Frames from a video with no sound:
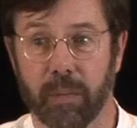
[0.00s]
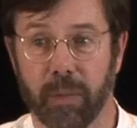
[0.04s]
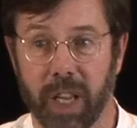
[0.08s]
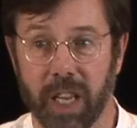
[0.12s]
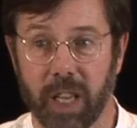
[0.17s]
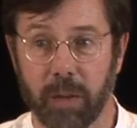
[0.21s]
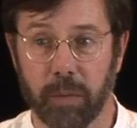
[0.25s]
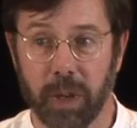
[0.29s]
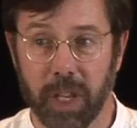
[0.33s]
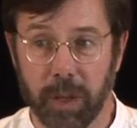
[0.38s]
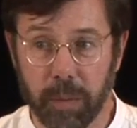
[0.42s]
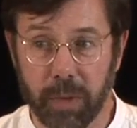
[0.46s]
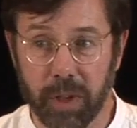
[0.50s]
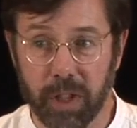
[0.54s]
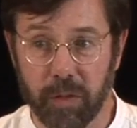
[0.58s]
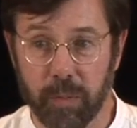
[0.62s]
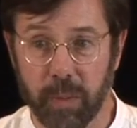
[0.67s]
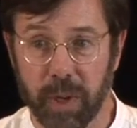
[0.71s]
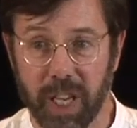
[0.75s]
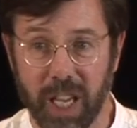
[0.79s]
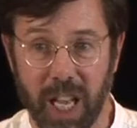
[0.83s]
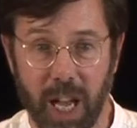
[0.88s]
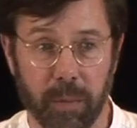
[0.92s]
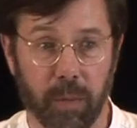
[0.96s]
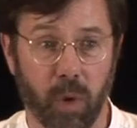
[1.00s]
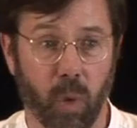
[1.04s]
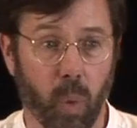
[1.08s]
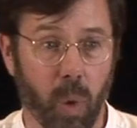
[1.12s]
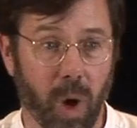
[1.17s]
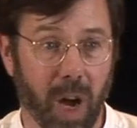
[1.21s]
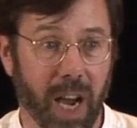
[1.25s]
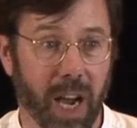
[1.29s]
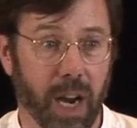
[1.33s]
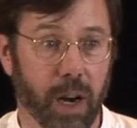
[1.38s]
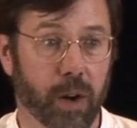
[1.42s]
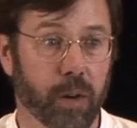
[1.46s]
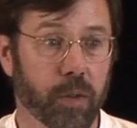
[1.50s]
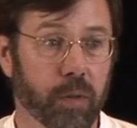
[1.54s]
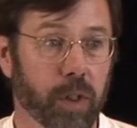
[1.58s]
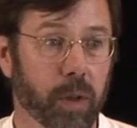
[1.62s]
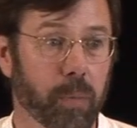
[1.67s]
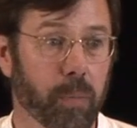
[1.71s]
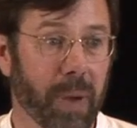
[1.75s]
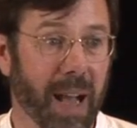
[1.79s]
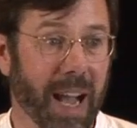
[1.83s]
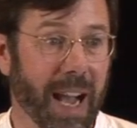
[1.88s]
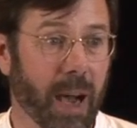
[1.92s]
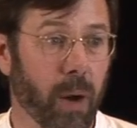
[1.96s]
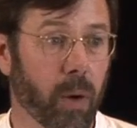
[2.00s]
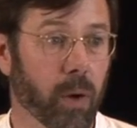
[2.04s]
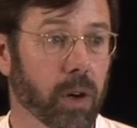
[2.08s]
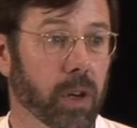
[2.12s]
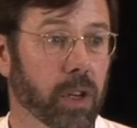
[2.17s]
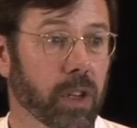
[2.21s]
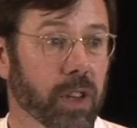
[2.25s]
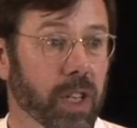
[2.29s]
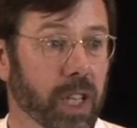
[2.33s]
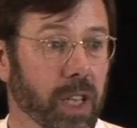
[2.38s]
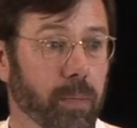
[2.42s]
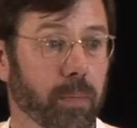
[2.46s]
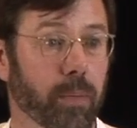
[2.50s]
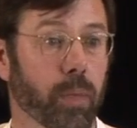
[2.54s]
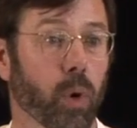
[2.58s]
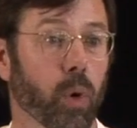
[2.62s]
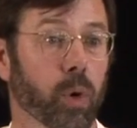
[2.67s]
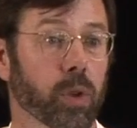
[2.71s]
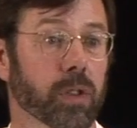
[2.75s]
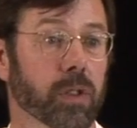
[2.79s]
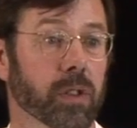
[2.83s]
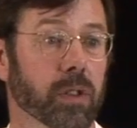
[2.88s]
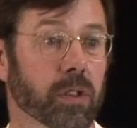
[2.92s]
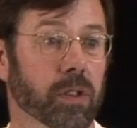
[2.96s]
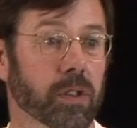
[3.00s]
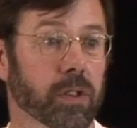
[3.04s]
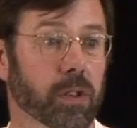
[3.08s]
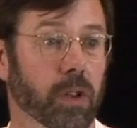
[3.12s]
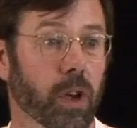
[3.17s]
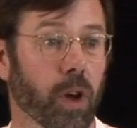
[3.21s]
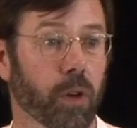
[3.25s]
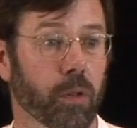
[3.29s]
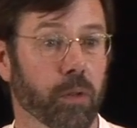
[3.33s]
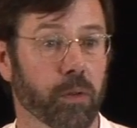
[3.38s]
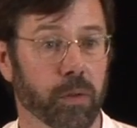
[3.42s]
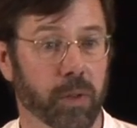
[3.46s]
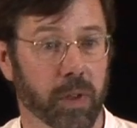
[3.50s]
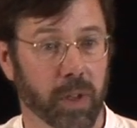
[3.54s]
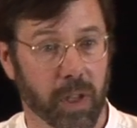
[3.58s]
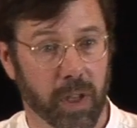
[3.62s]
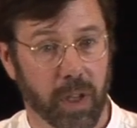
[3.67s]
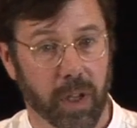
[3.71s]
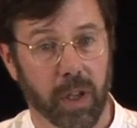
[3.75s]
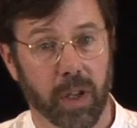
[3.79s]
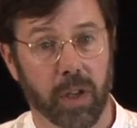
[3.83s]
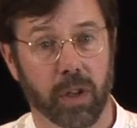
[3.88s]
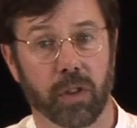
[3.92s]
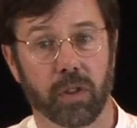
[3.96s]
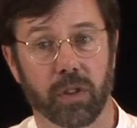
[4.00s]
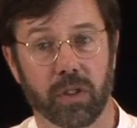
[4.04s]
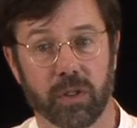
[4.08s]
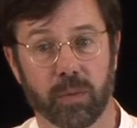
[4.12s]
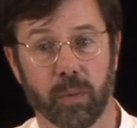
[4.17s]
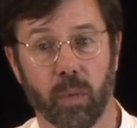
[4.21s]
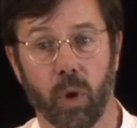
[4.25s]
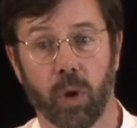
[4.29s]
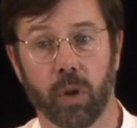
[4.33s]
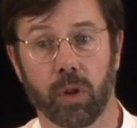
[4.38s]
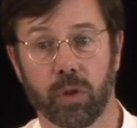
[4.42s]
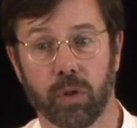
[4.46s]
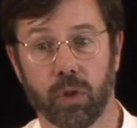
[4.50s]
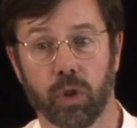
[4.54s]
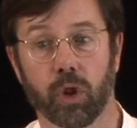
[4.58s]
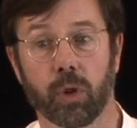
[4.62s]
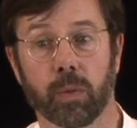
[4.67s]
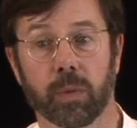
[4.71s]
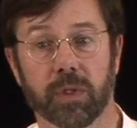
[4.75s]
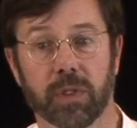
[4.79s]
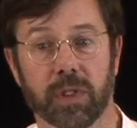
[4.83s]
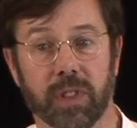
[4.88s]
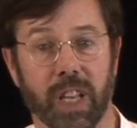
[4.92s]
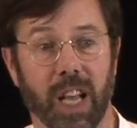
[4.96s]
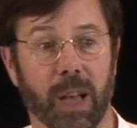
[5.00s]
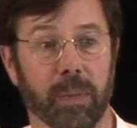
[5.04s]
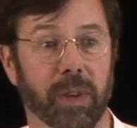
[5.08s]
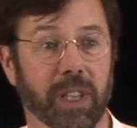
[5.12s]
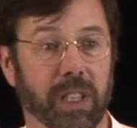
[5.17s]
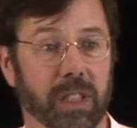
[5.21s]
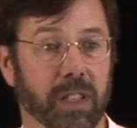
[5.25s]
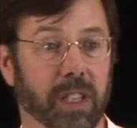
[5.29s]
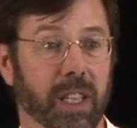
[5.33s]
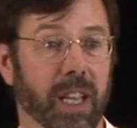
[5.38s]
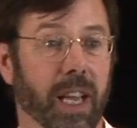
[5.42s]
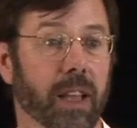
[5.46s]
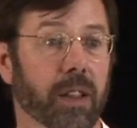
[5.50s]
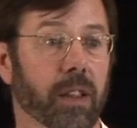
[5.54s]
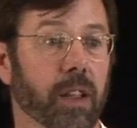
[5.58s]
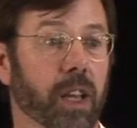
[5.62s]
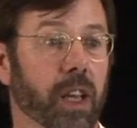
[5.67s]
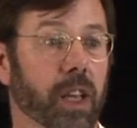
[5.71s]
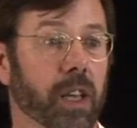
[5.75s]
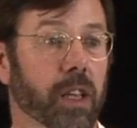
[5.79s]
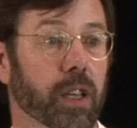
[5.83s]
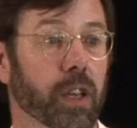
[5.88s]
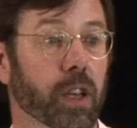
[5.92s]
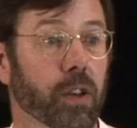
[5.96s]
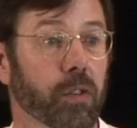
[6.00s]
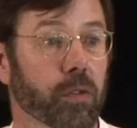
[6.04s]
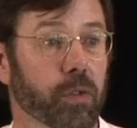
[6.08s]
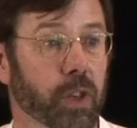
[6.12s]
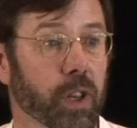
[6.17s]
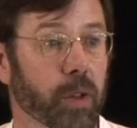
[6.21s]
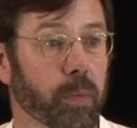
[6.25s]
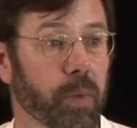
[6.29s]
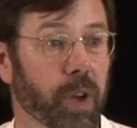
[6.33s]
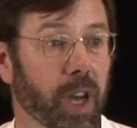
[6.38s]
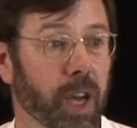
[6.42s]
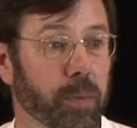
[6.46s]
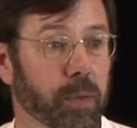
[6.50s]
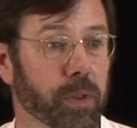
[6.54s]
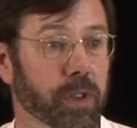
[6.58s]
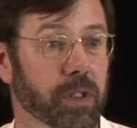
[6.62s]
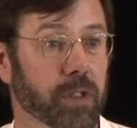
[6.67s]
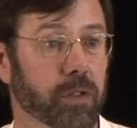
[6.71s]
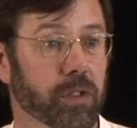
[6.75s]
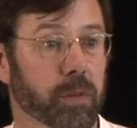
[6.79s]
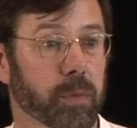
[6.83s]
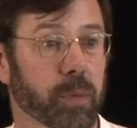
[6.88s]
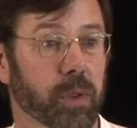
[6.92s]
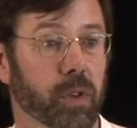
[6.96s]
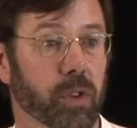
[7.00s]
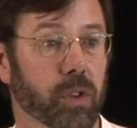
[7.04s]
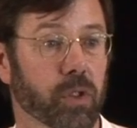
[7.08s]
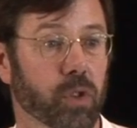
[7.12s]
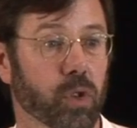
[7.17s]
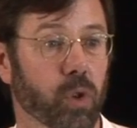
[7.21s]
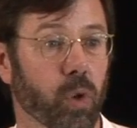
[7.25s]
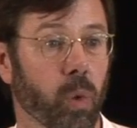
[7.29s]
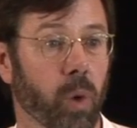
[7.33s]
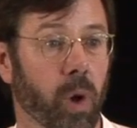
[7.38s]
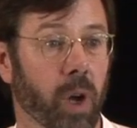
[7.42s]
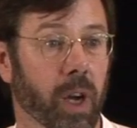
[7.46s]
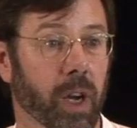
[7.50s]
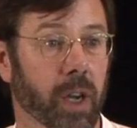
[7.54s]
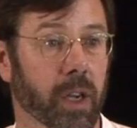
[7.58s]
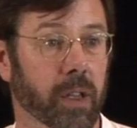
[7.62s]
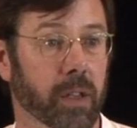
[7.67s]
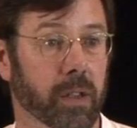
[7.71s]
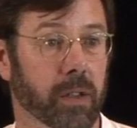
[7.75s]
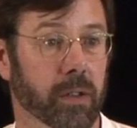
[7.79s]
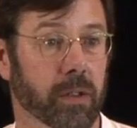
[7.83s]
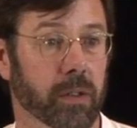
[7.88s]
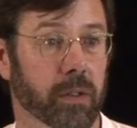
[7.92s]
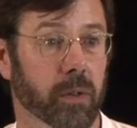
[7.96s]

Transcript: Many people have become aware of the power and the importance of small groups coming together for the purpose of spiritual work.